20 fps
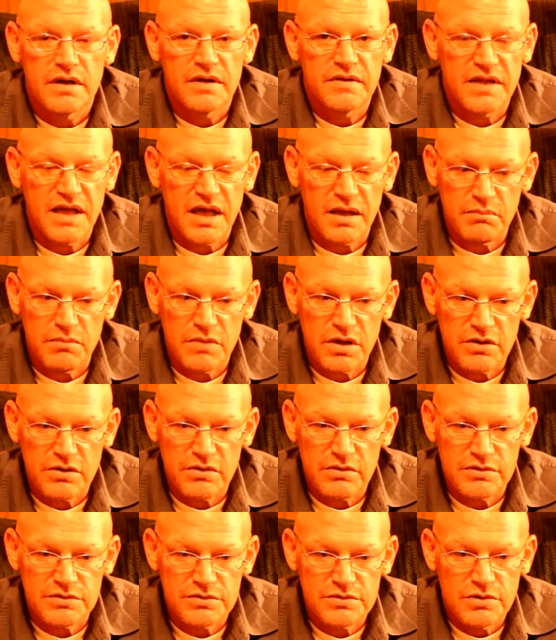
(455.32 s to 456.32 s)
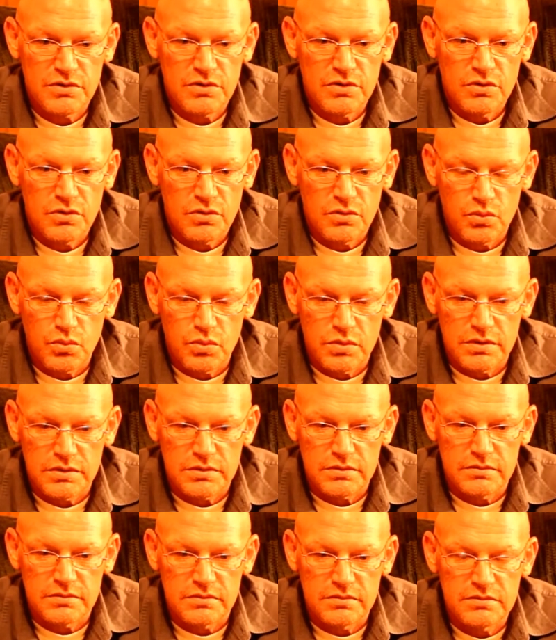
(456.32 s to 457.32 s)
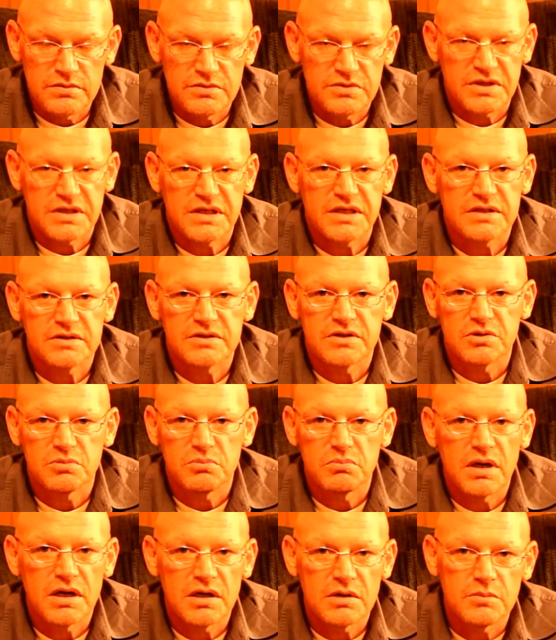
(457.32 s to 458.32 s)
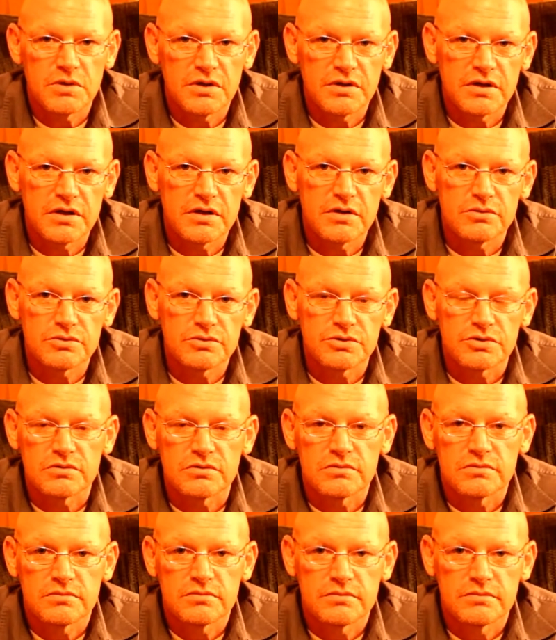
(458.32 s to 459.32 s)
and that marriage would sink to the bottom of the ocean.